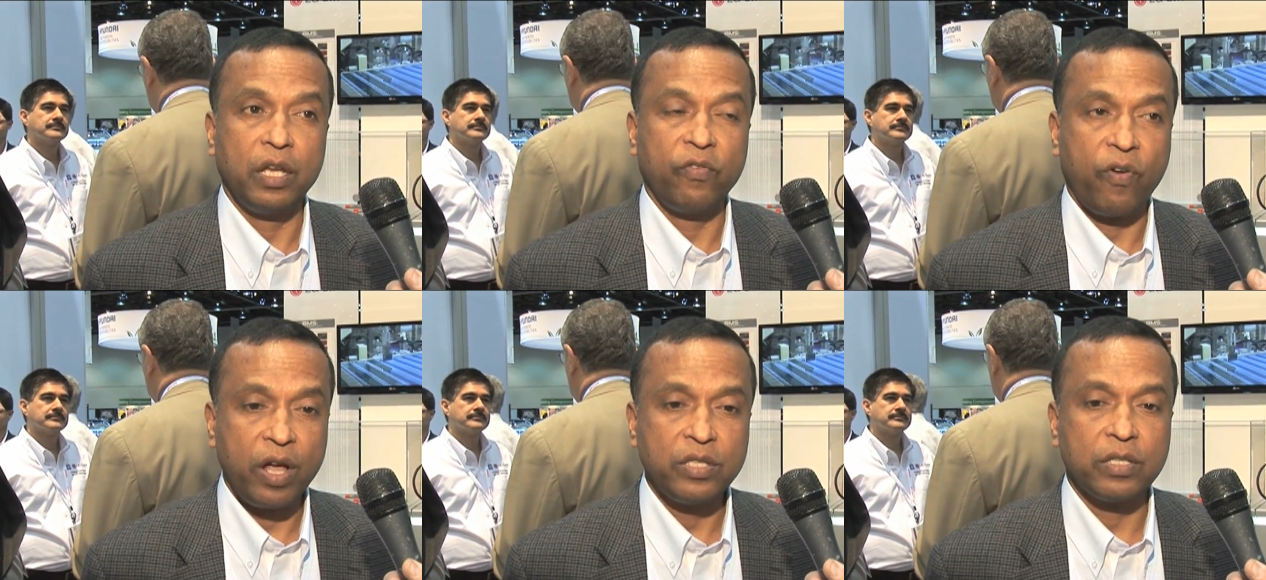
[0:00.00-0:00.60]

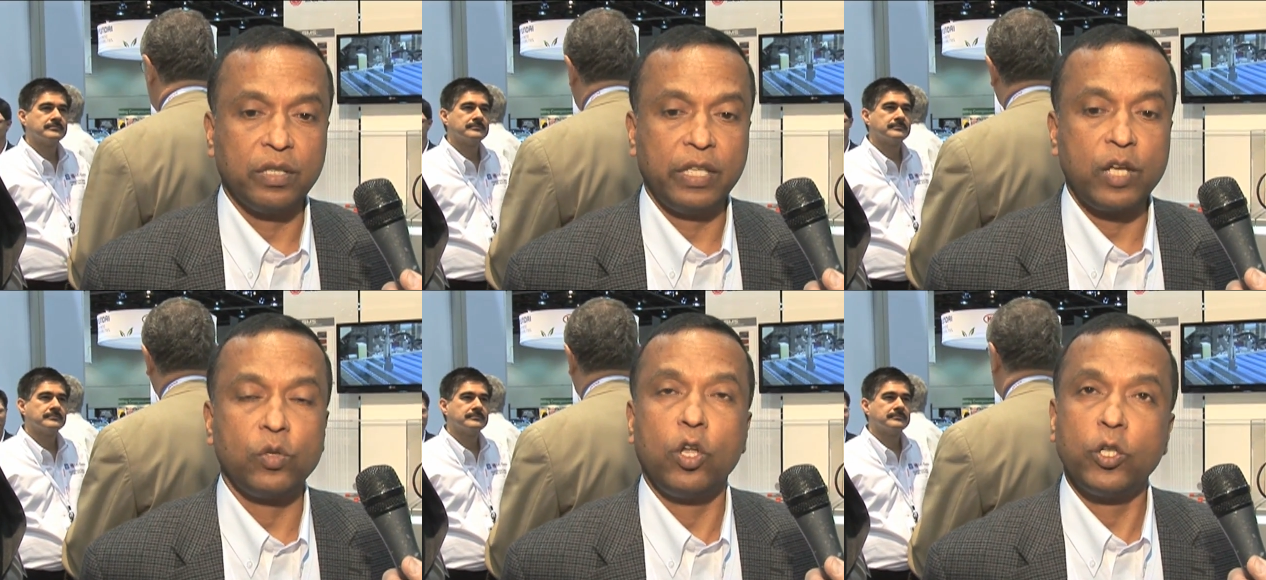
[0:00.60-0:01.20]
Speaker 1: France. That
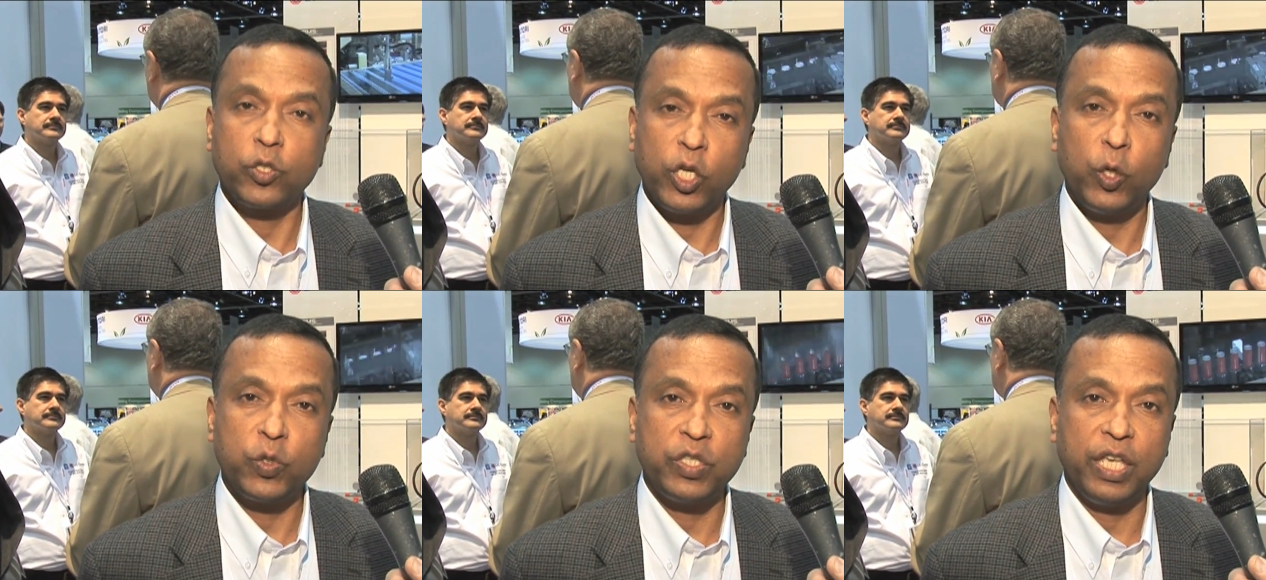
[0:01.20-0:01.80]
will also
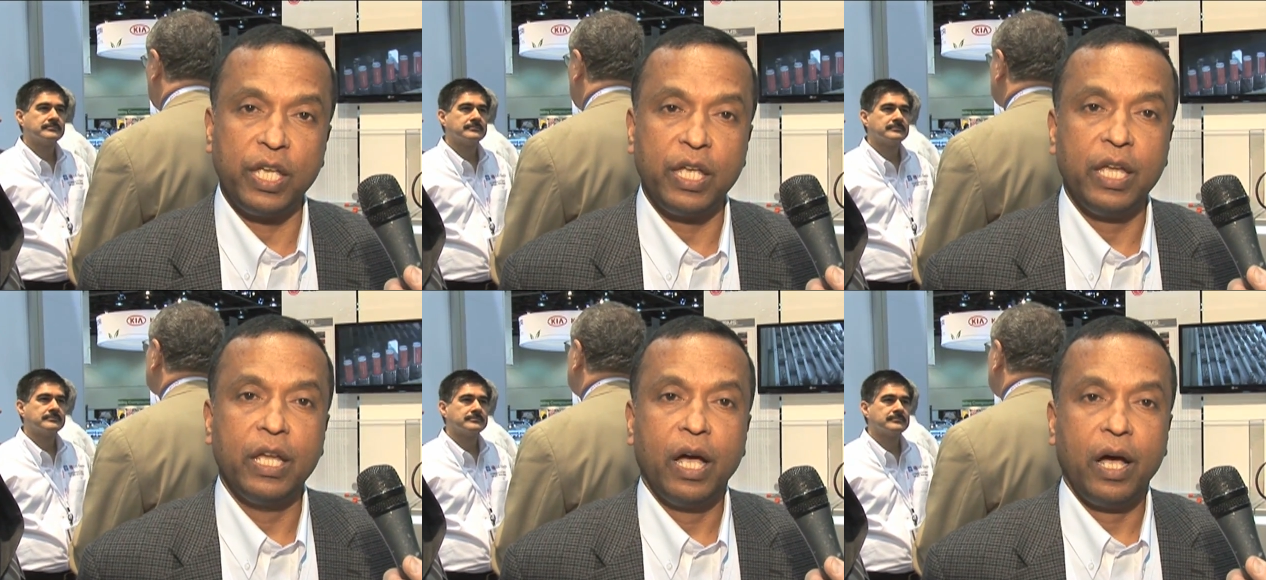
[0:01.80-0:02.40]
use the
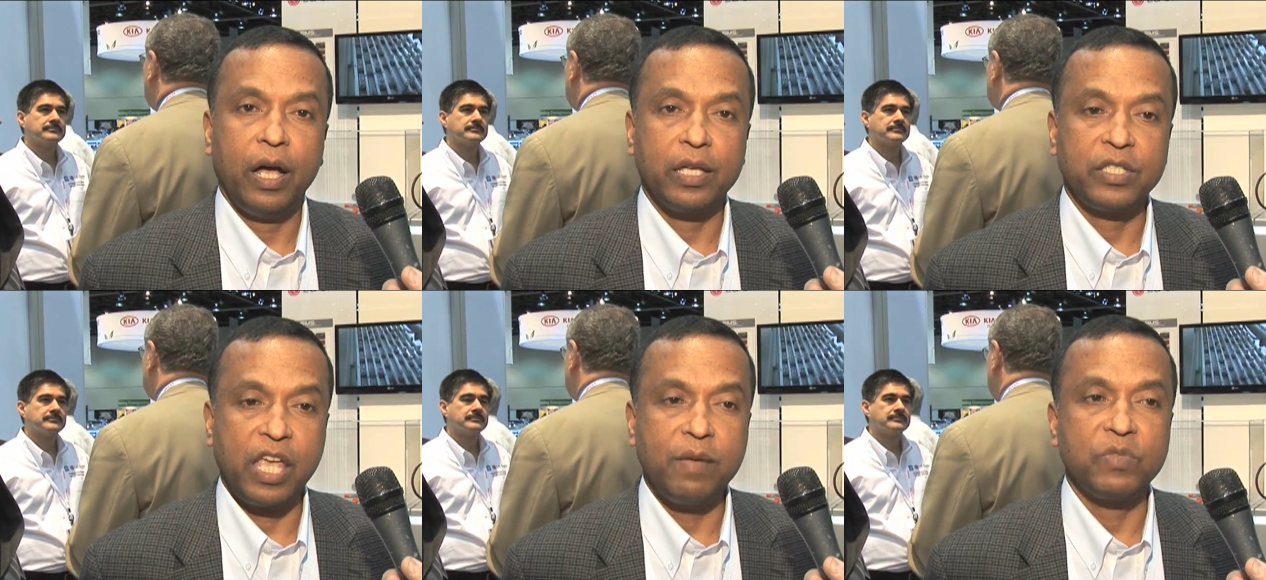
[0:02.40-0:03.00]
uh,
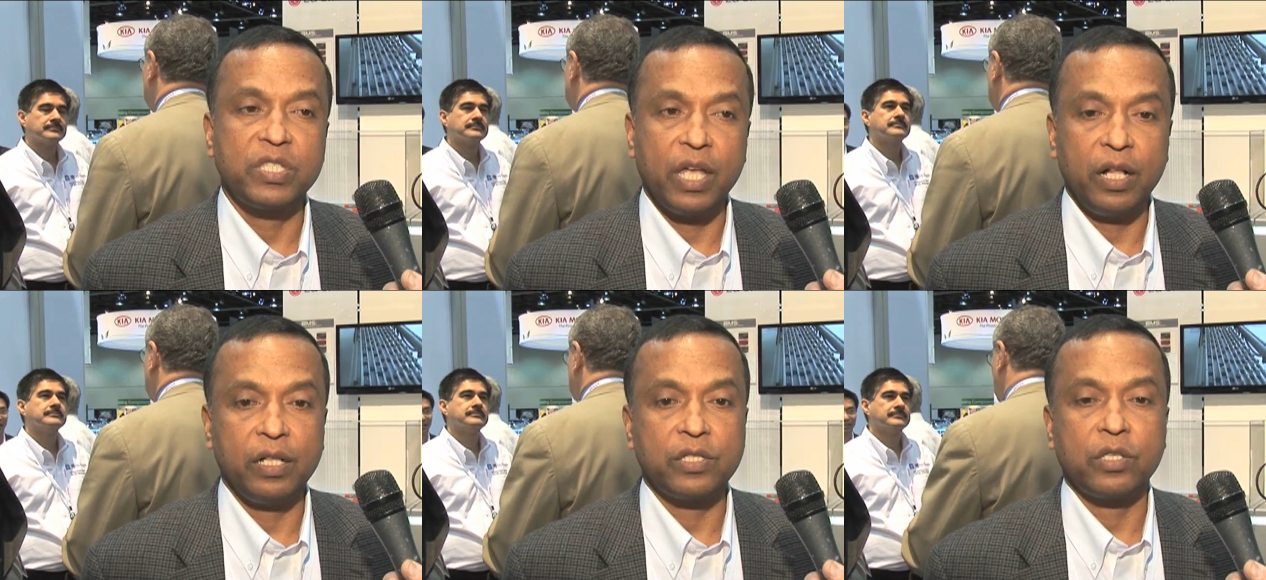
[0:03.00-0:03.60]
same
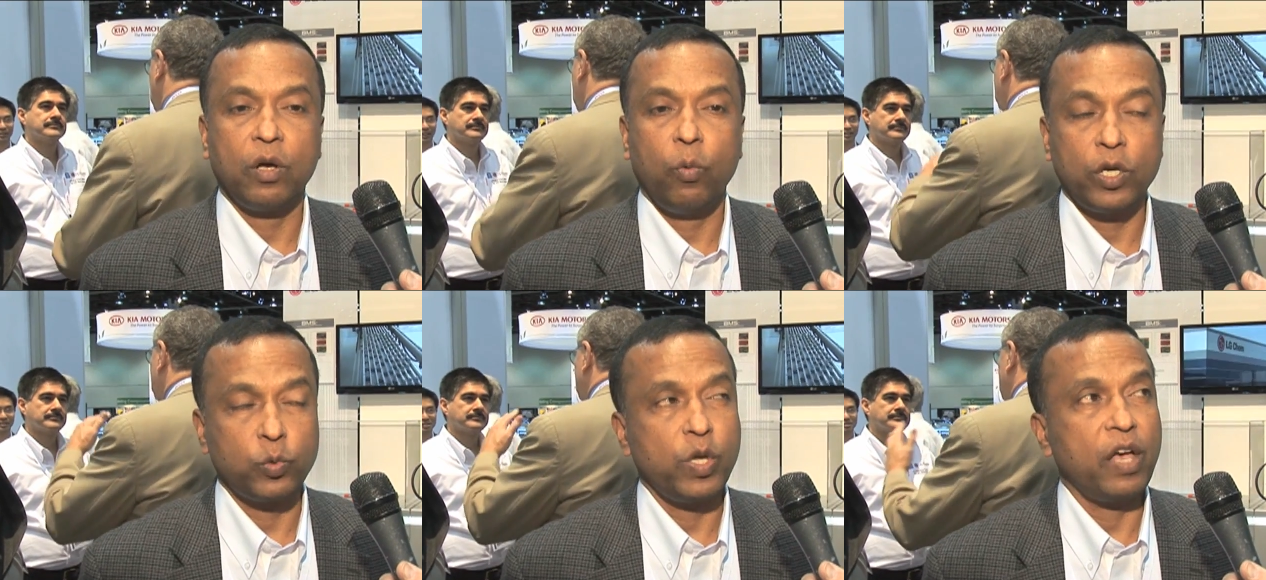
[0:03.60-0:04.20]
cells
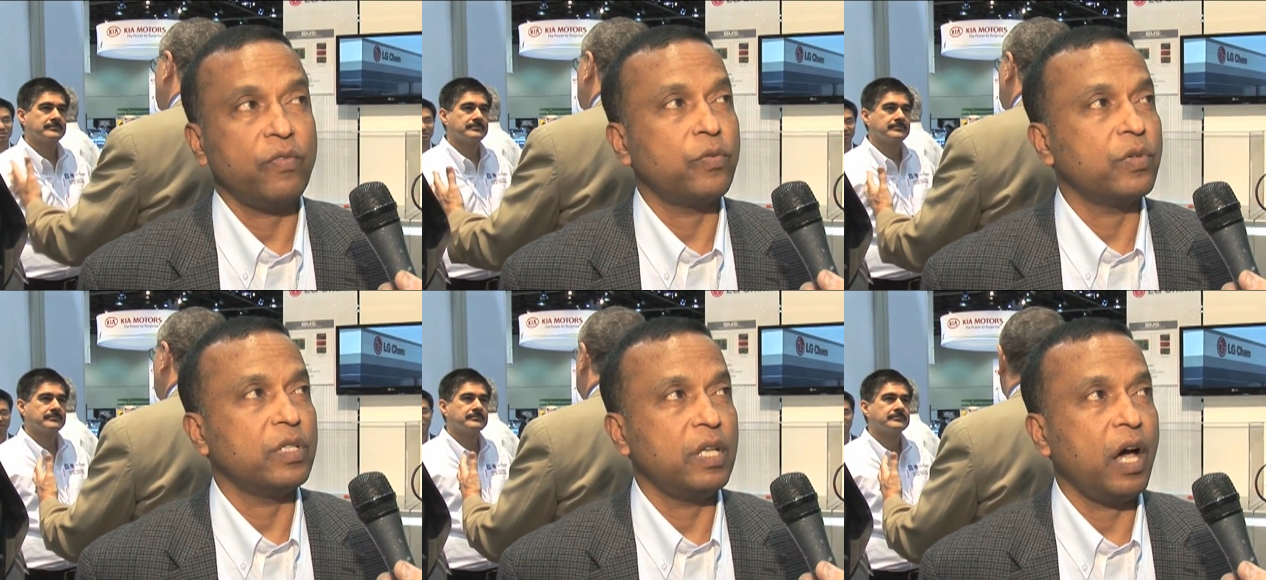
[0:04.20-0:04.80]
what we have
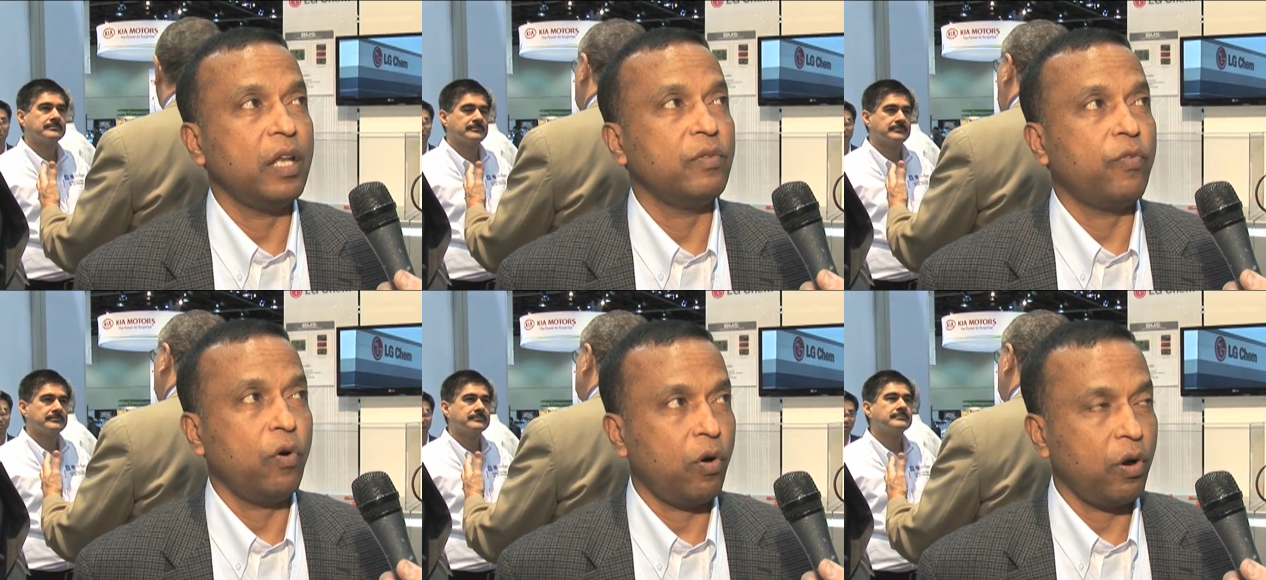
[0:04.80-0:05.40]
done
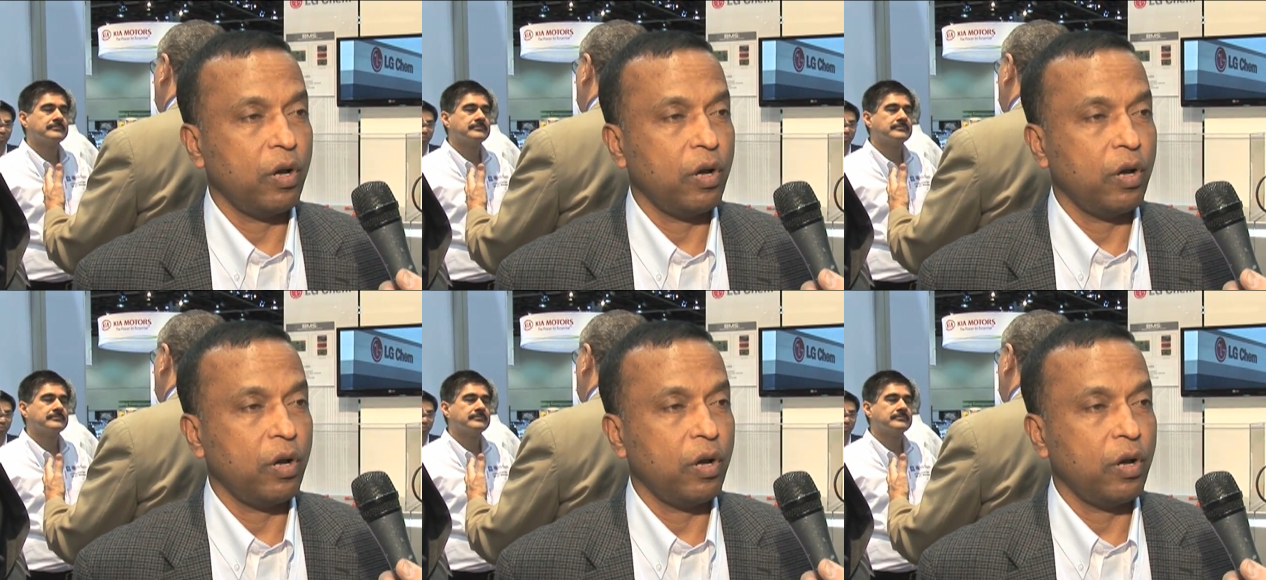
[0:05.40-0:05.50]
for